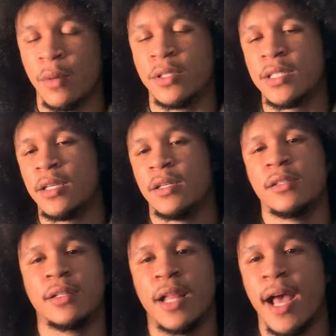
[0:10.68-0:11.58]
I was sitting
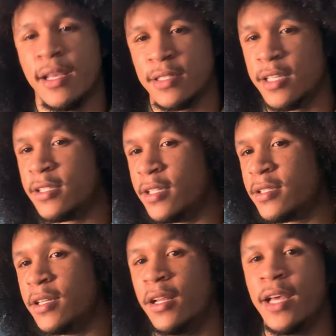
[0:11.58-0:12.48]
in class listening
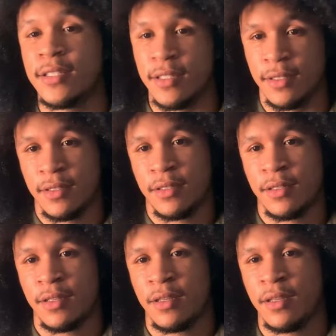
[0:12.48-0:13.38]
to the lesson.
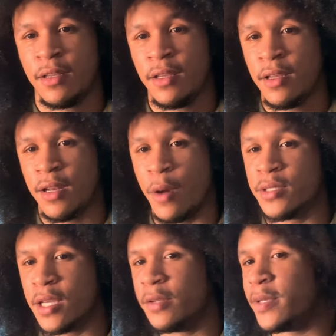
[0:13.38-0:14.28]
I
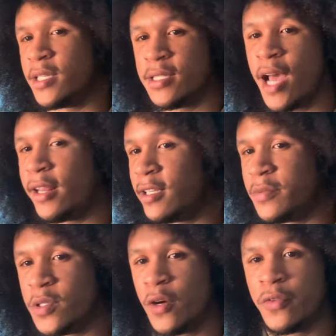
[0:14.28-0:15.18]
was going to be a silent
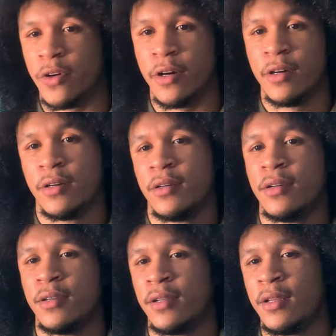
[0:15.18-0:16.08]
observer.
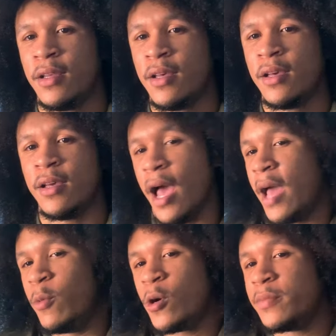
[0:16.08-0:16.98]
I
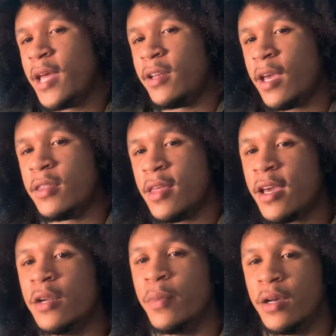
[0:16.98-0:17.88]
had woke up that day
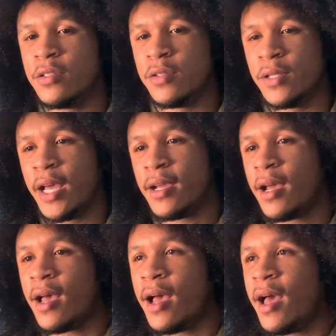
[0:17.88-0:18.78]
thinking about you. Like,
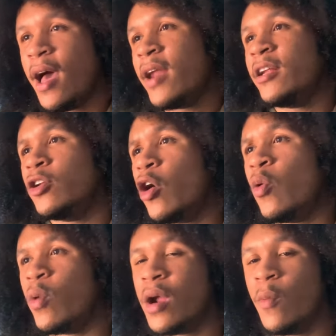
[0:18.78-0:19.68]
I didn't
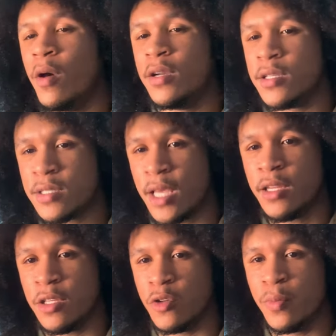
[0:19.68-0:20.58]
know what I wanted to say
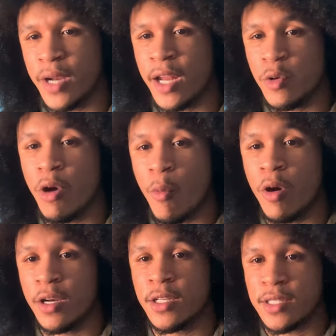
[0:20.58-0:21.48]
to you, but I knew I
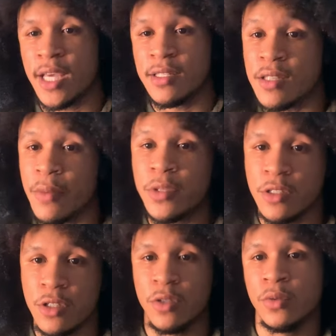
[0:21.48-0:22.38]
wanted to say something
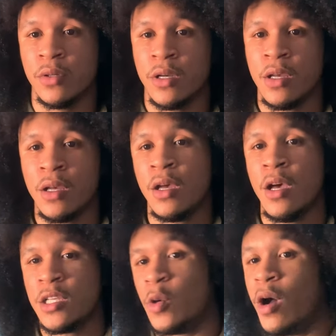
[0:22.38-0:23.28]
to you.
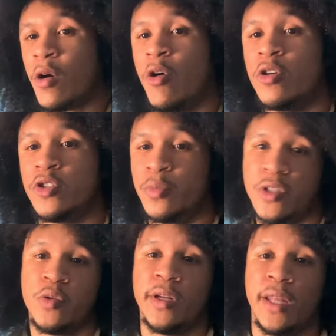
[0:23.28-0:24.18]
So I called you,
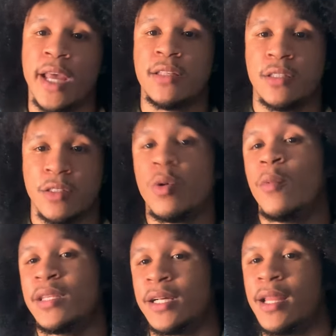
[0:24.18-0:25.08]
but you didn't answer, so I
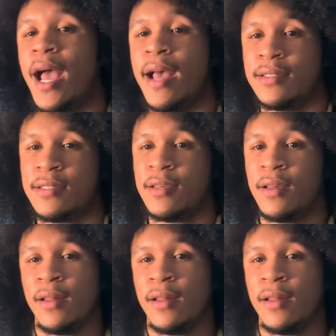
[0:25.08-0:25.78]
went to class.